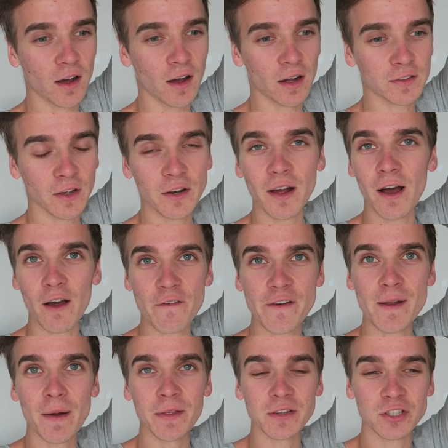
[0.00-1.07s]
I don't know how I
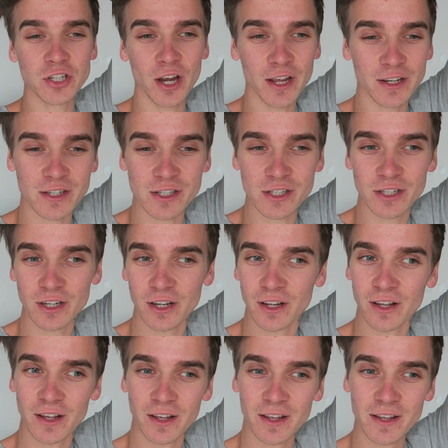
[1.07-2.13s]
feel about this change.
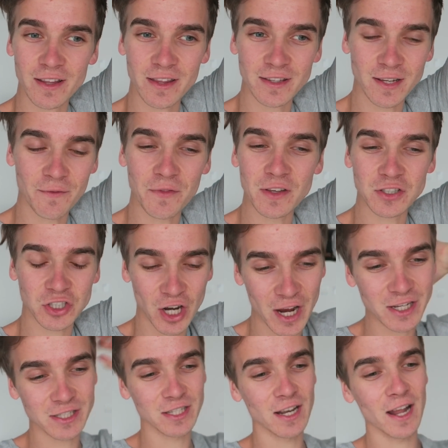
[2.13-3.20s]
Something's
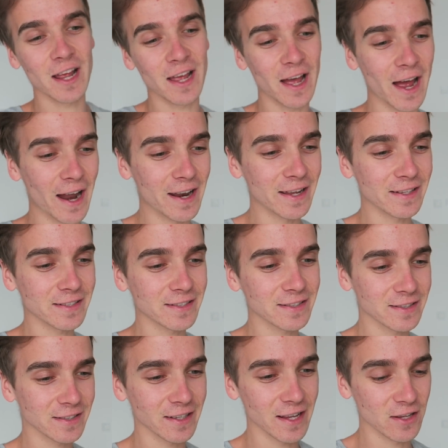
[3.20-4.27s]
changed today and
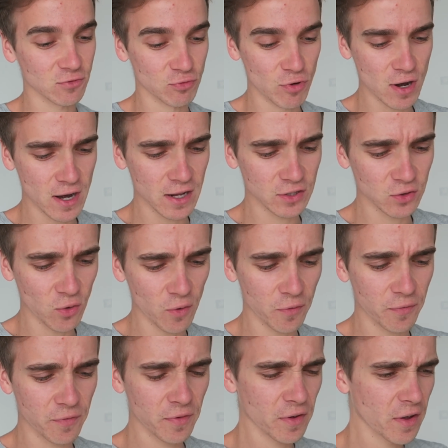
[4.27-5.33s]
it's it's really sort
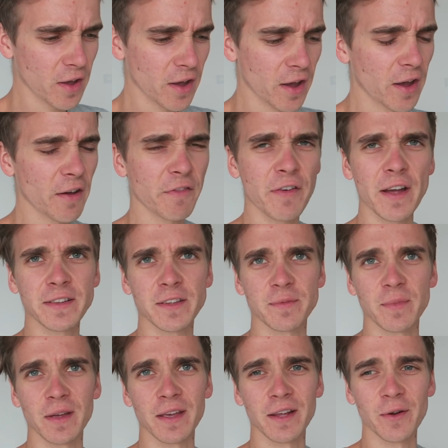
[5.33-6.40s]
of affected
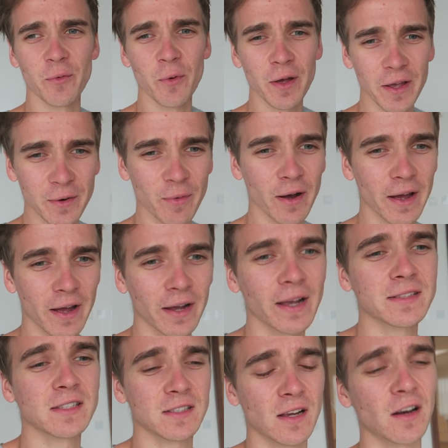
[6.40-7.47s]
me in a weird way. I
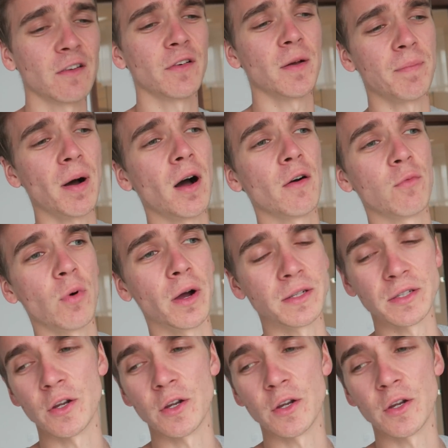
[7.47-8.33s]
guess it's kind of like part of what I